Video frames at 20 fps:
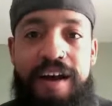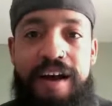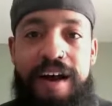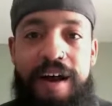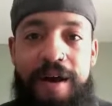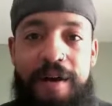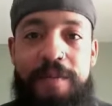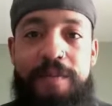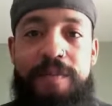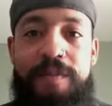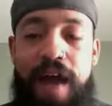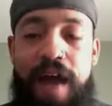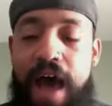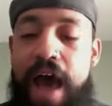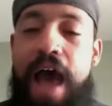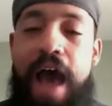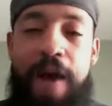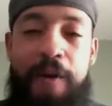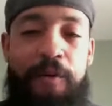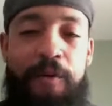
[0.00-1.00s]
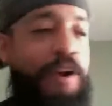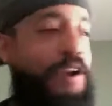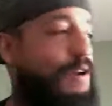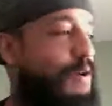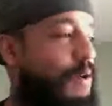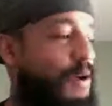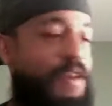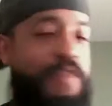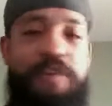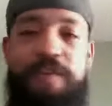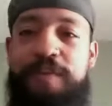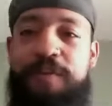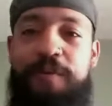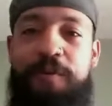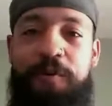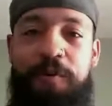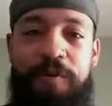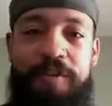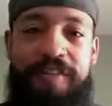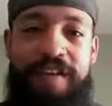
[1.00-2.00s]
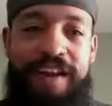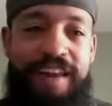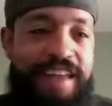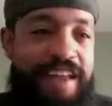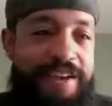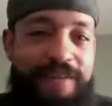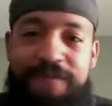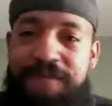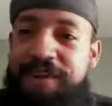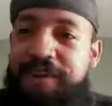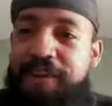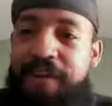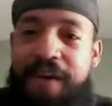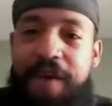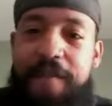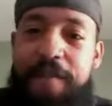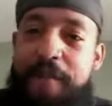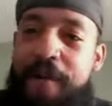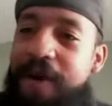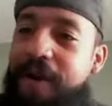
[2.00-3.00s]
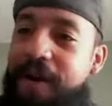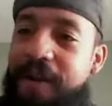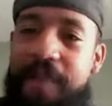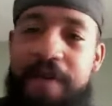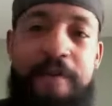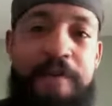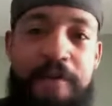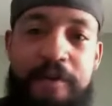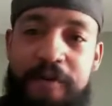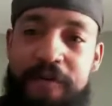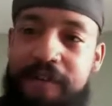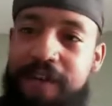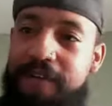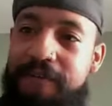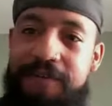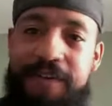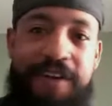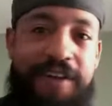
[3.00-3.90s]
I want to do it in this cool setting and feel like I'm part of the movie,